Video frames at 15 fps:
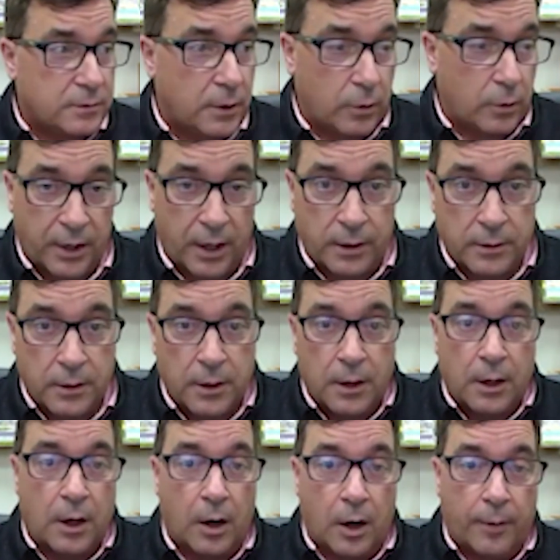Okay.
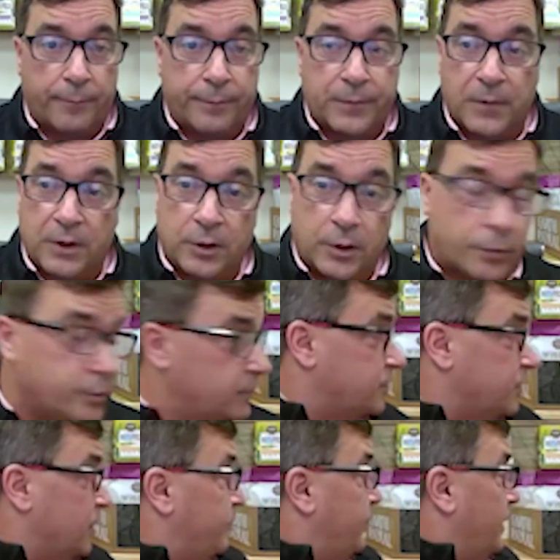You
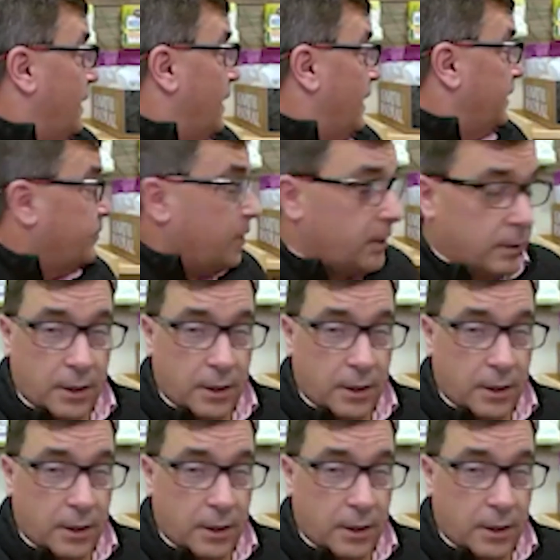see it behind me.